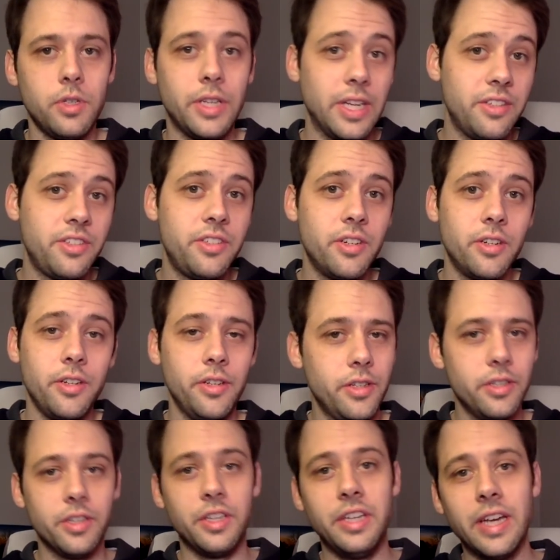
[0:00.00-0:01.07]
get
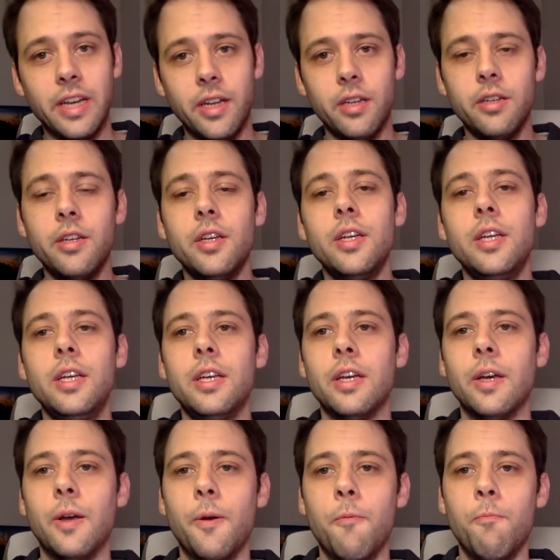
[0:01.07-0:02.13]
started again.
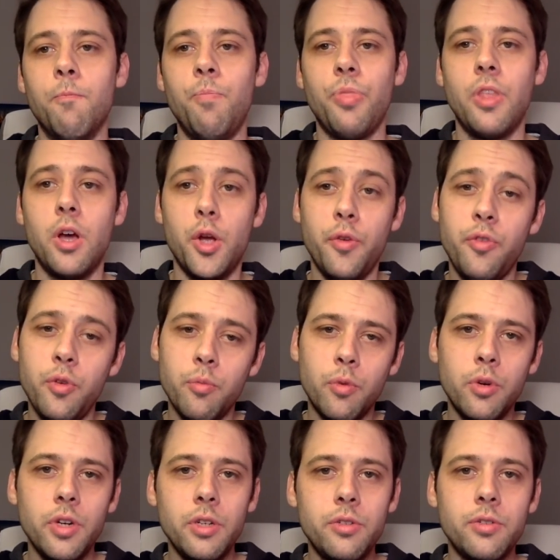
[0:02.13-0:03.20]
Now, if
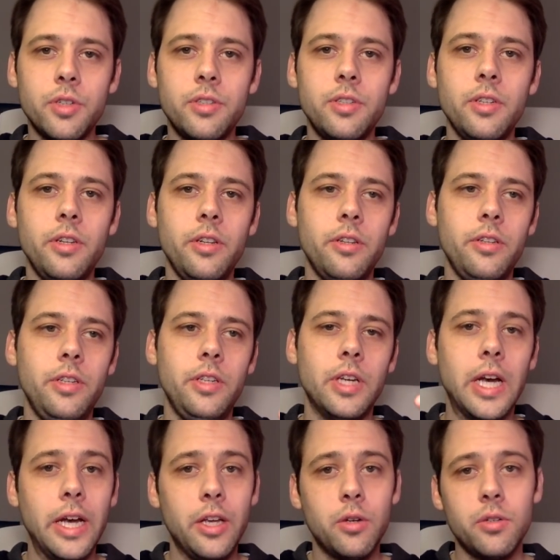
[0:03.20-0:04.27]
you're more interested in
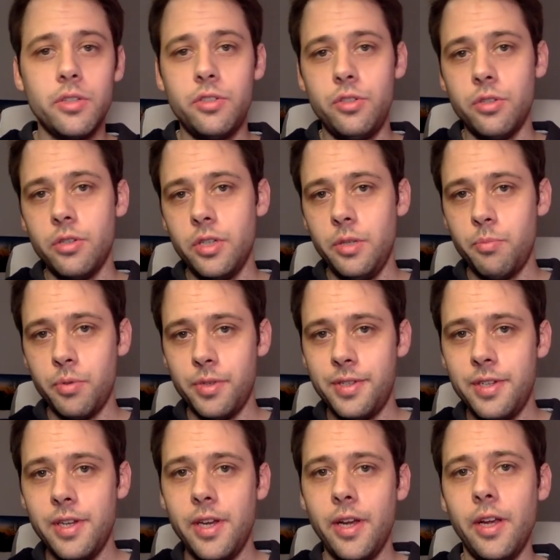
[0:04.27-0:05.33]
the iOS journey per
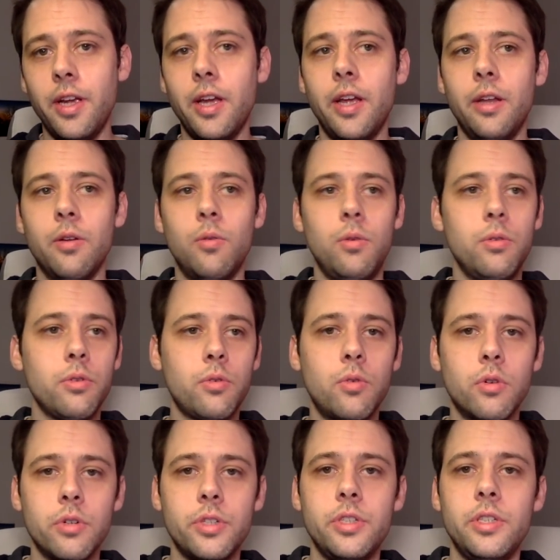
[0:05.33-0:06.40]
se and all the
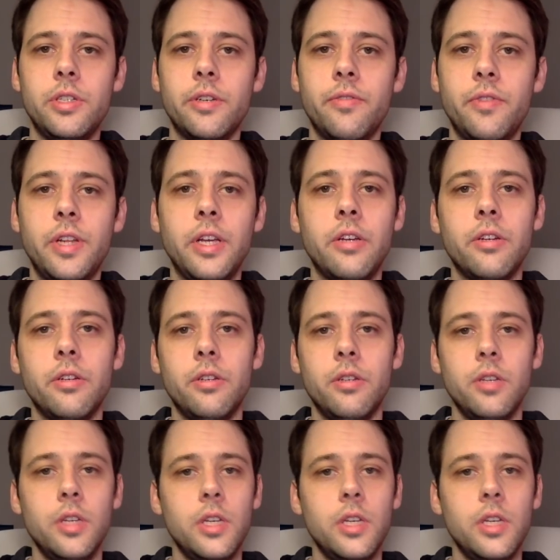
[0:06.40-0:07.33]
courses I've taken